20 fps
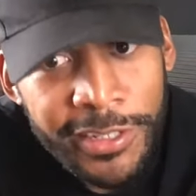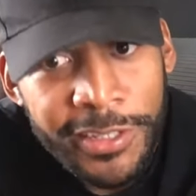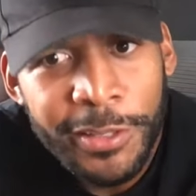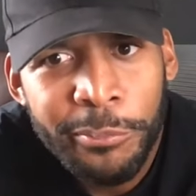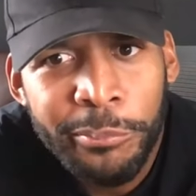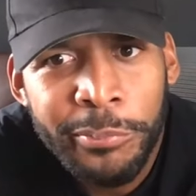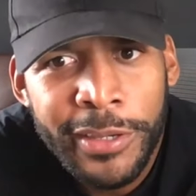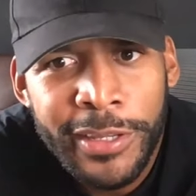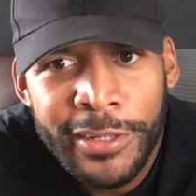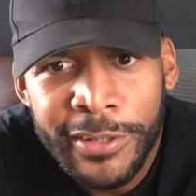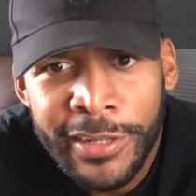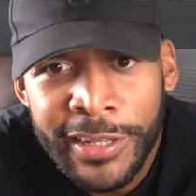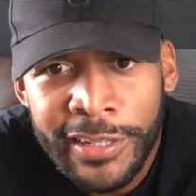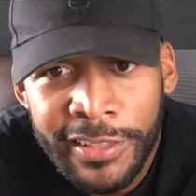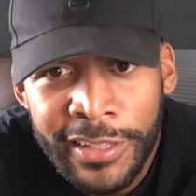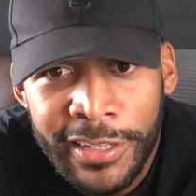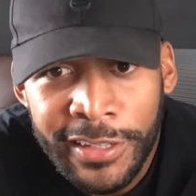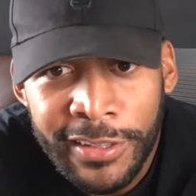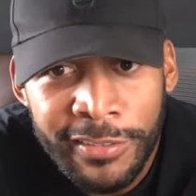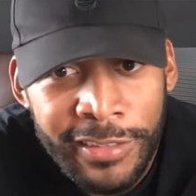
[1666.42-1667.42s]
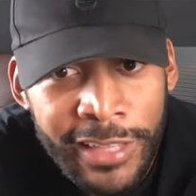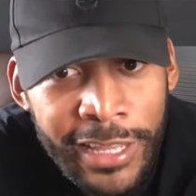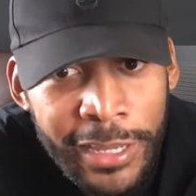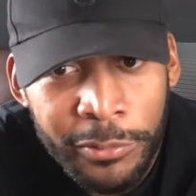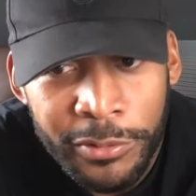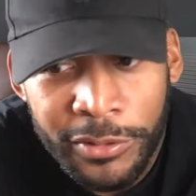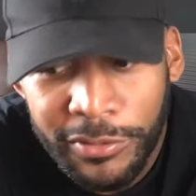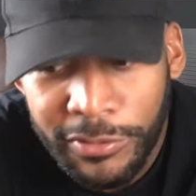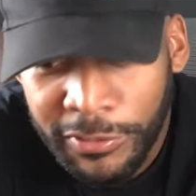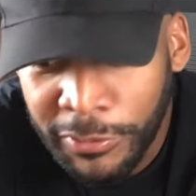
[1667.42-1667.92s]
to get better at that, because I
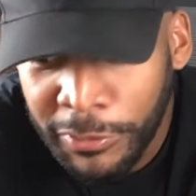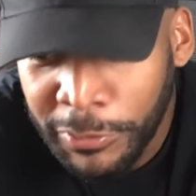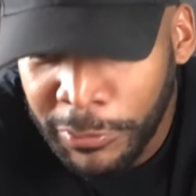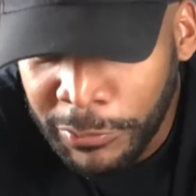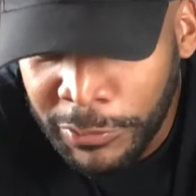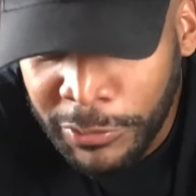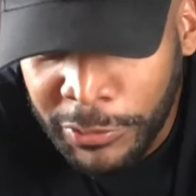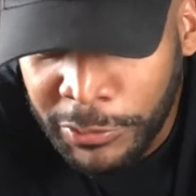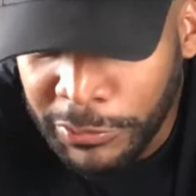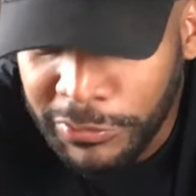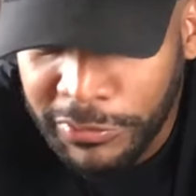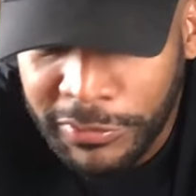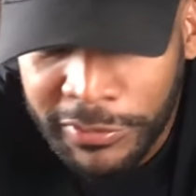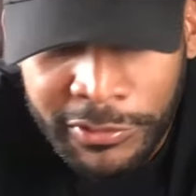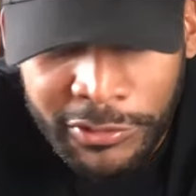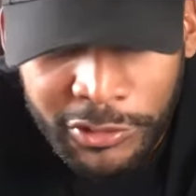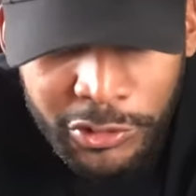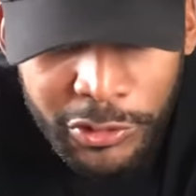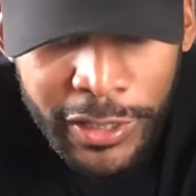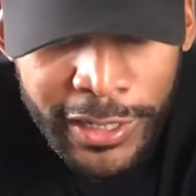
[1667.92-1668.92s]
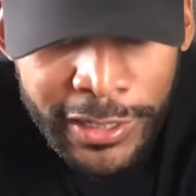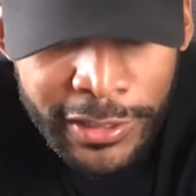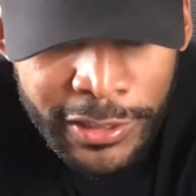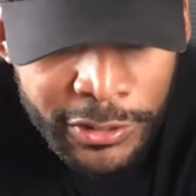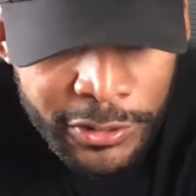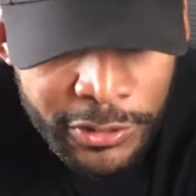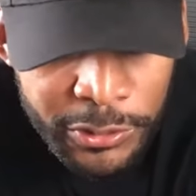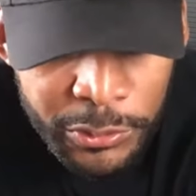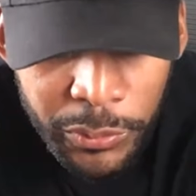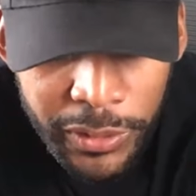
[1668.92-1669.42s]
was so used to trying to
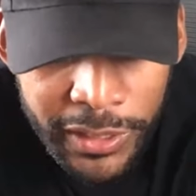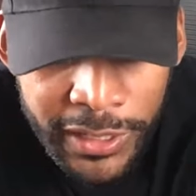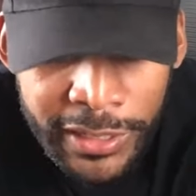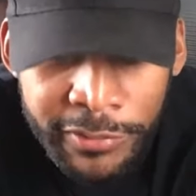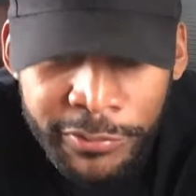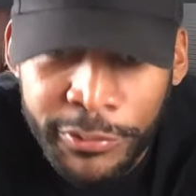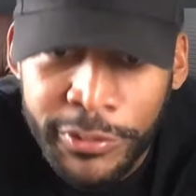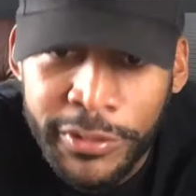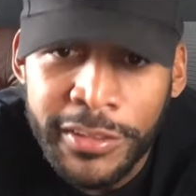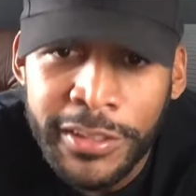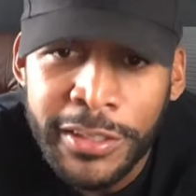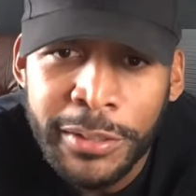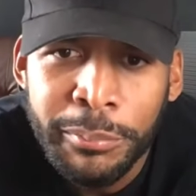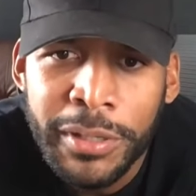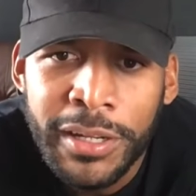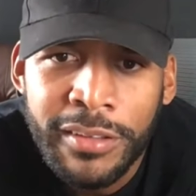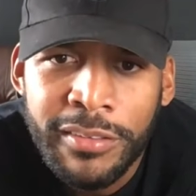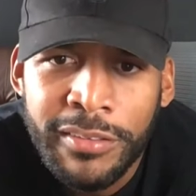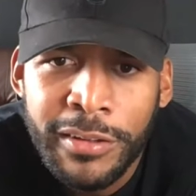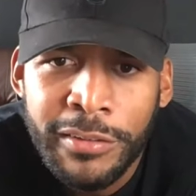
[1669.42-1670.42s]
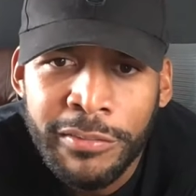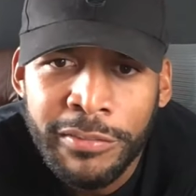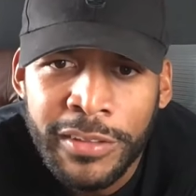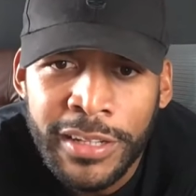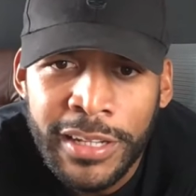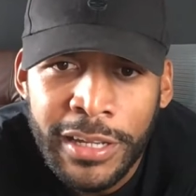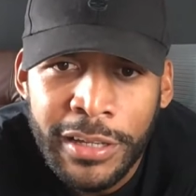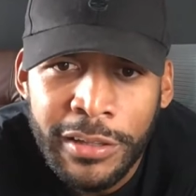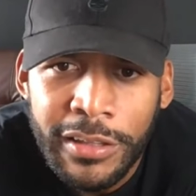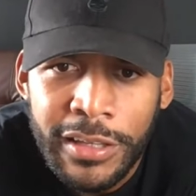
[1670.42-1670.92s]
do everything myself, and
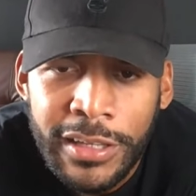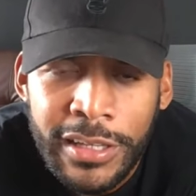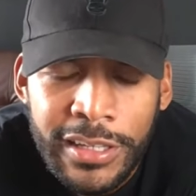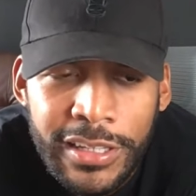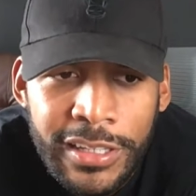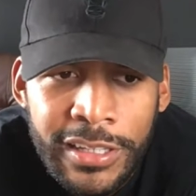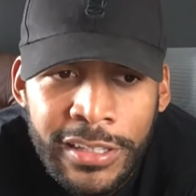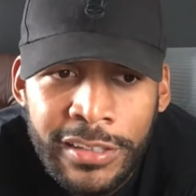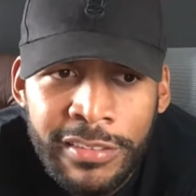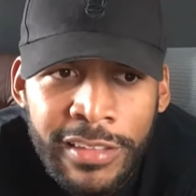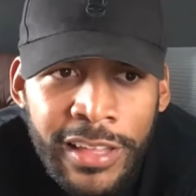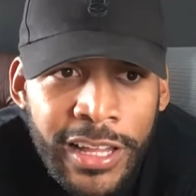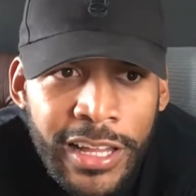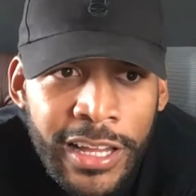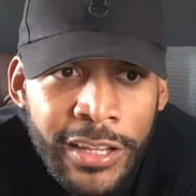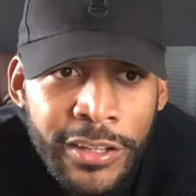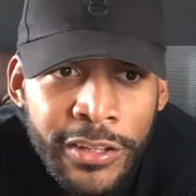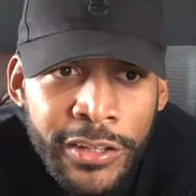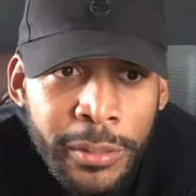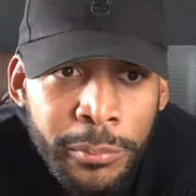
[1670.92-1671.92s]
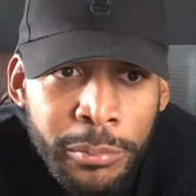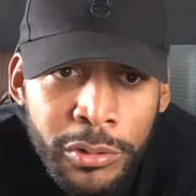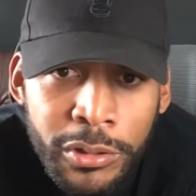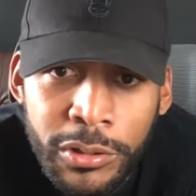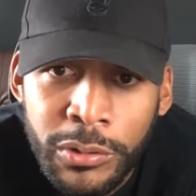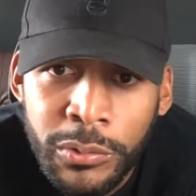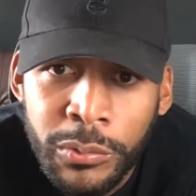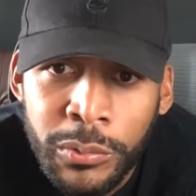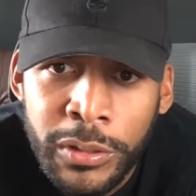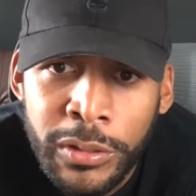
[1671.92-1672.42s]
that is not how you're able to
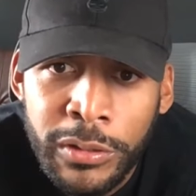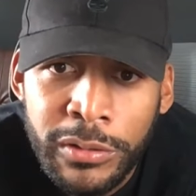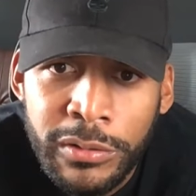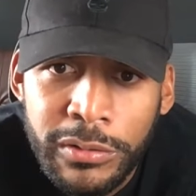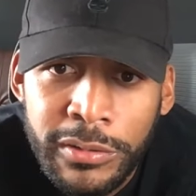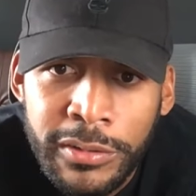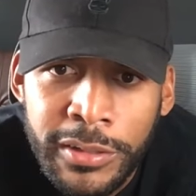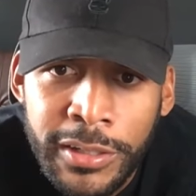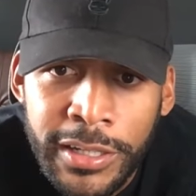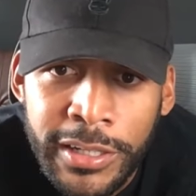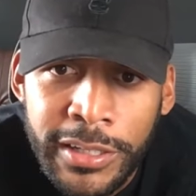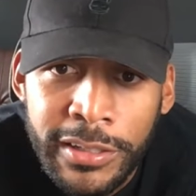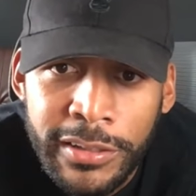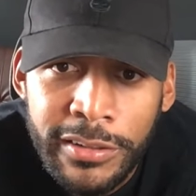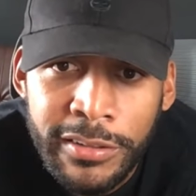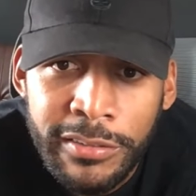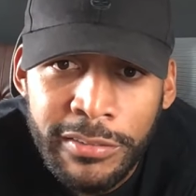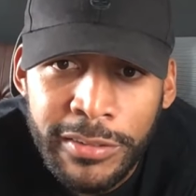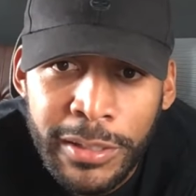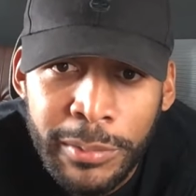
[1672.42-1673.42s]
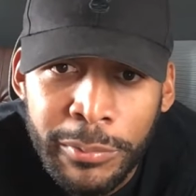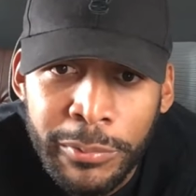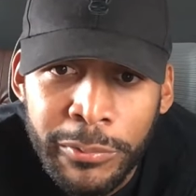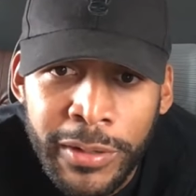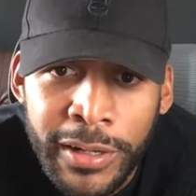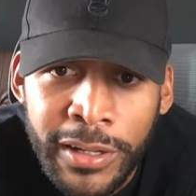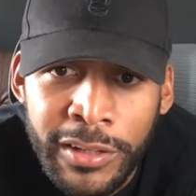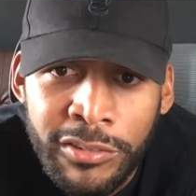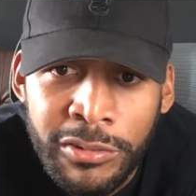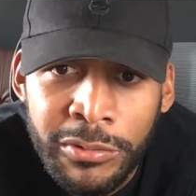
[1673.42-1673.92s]
grow. You got to get this team
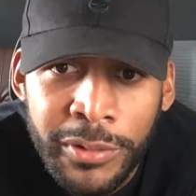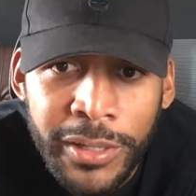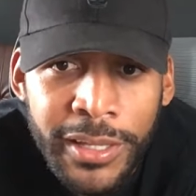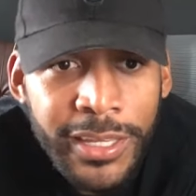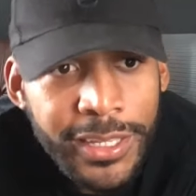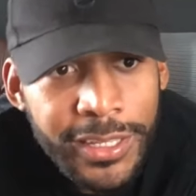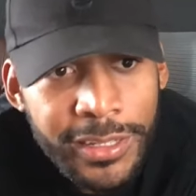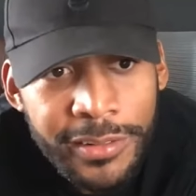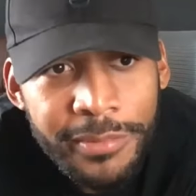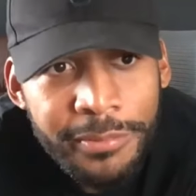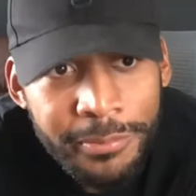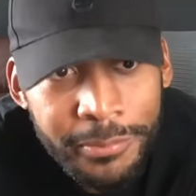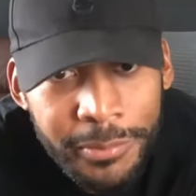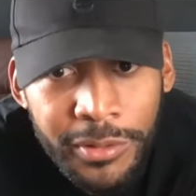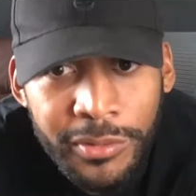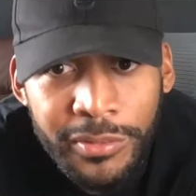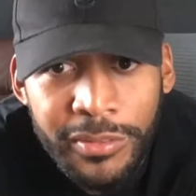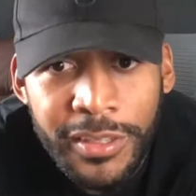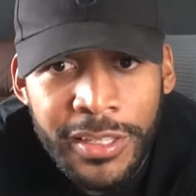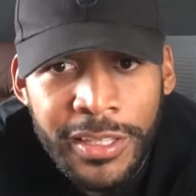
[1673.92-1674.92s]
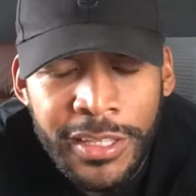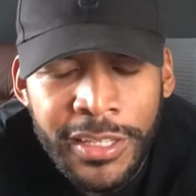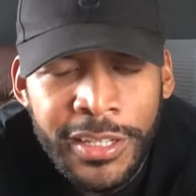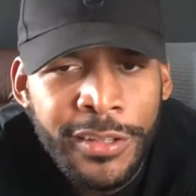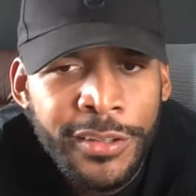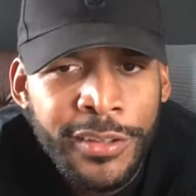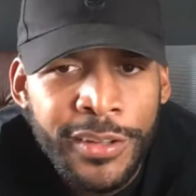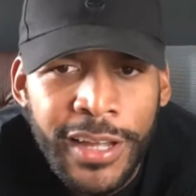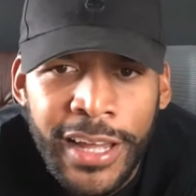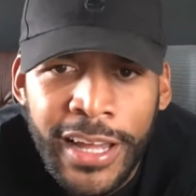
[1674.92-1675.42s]
around you. And you say, get
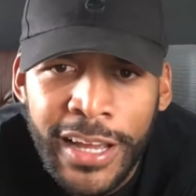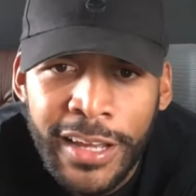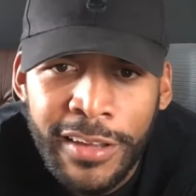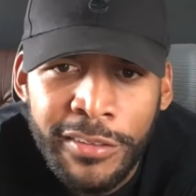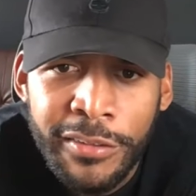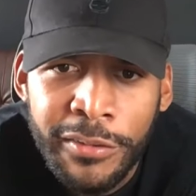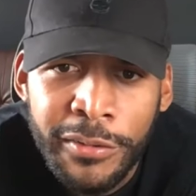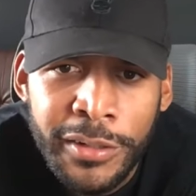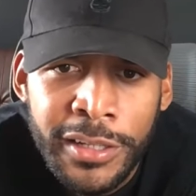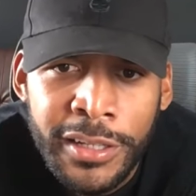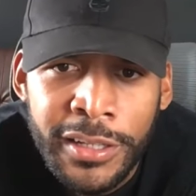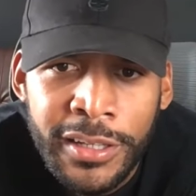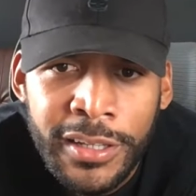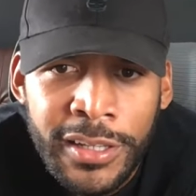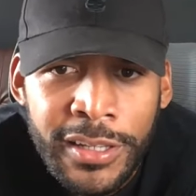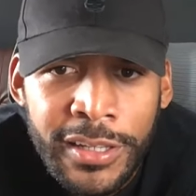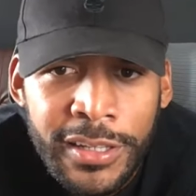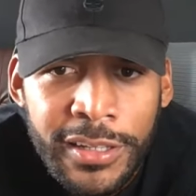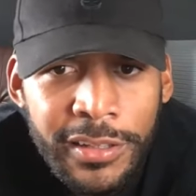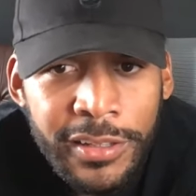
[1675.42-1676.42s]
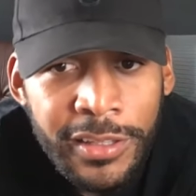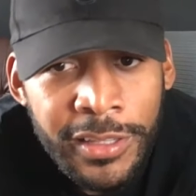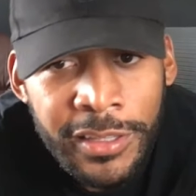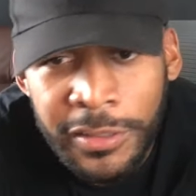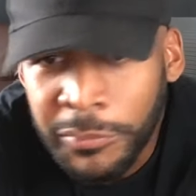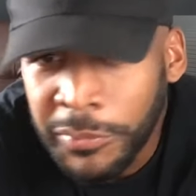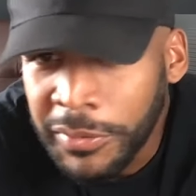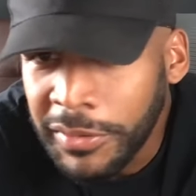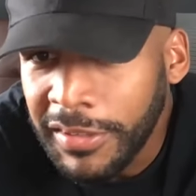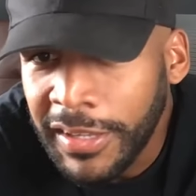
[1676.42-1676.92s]
other eyes on it. And
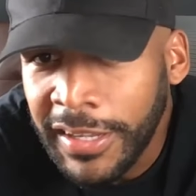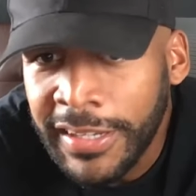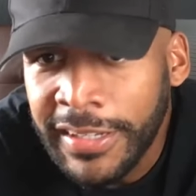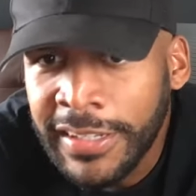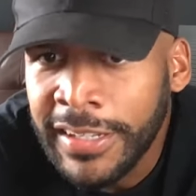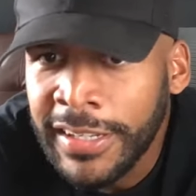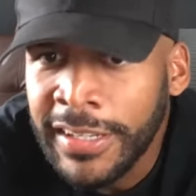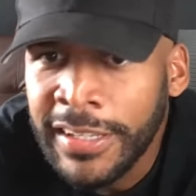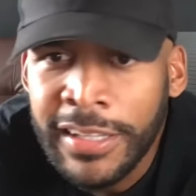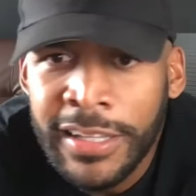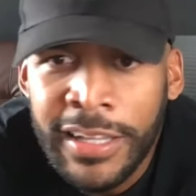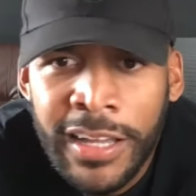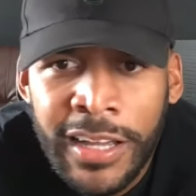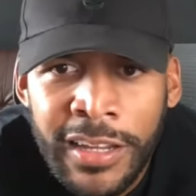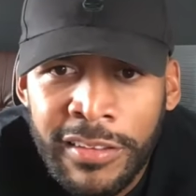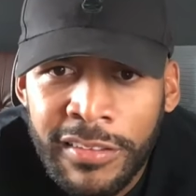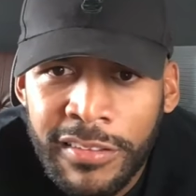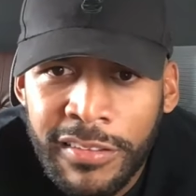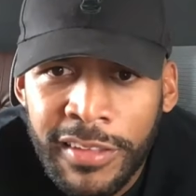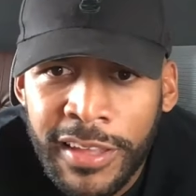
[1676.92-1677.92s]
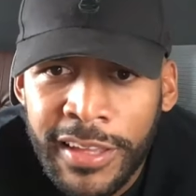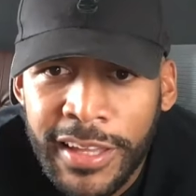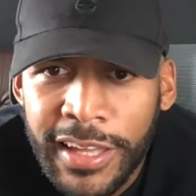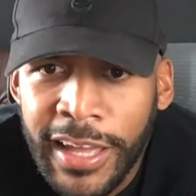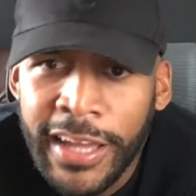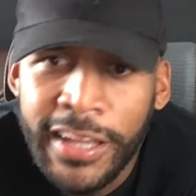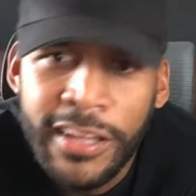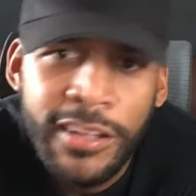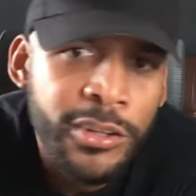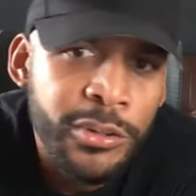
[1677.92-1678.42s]
then with tight deadlines, like
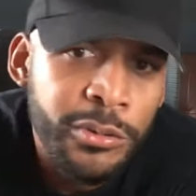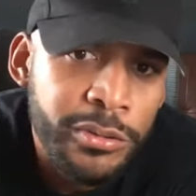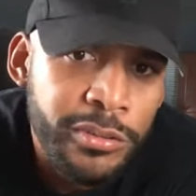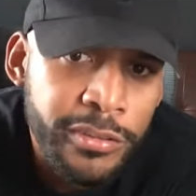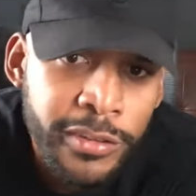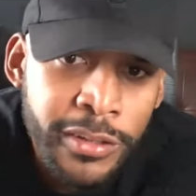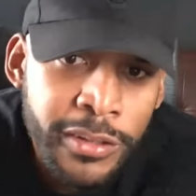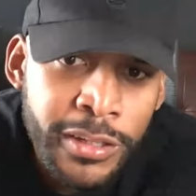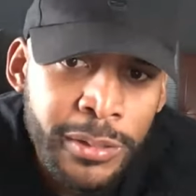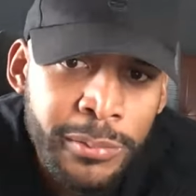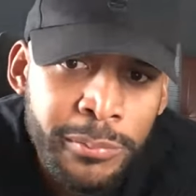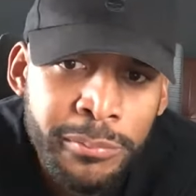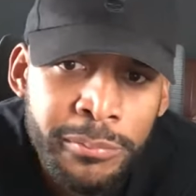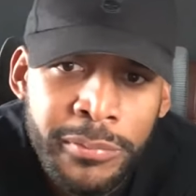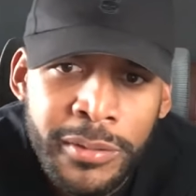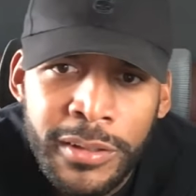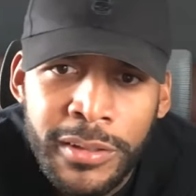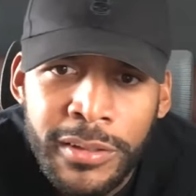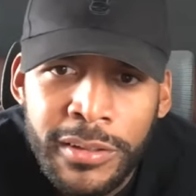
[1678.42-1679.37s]
I can do some.